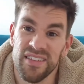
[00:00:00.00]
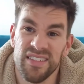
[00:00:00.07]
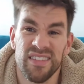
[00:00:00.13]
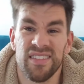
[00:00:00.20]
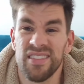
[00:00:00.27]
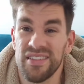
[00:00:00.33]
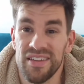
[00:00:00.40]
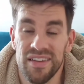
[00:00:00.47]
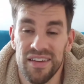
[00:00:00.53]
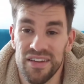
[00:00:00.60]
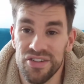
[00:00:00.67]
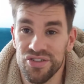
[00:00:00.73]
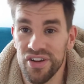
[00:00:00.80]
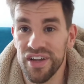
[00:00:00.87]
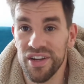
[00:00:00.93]
Just
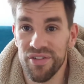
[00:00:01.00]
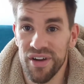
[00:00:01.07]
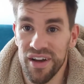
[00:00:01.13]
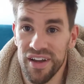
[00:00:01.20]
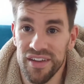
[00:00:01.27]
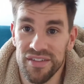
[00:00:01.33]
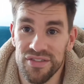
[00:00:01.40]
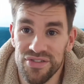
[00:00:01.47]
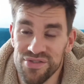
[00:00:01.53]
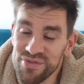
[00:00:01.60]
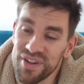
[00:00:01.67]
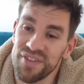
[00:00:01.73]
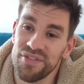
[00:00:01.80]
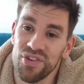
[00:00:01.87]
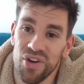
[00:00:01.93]
shut your eyes,
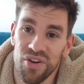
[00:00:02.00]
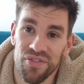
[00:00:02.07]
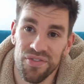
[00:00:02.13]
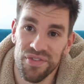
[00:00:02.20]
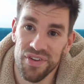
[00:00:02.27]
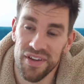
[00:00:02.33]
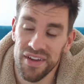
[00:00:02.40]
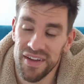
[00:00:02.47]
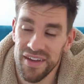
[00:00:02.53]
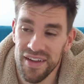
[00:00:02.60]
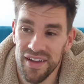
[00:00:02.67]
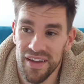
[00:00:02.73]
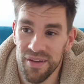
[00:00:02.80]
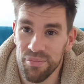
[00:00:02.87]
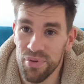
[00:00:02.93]
drift off,
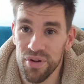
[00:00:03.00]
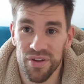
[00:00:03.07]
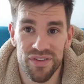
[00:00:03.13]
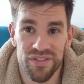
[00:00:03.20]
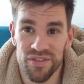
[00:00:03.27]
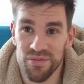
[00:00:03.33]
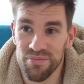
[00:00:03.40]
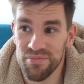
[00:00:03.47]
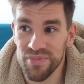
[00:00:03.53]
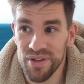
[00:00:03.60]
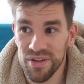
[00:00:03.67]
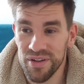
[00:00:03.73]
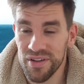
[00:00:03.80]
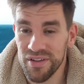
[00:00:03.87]
put on some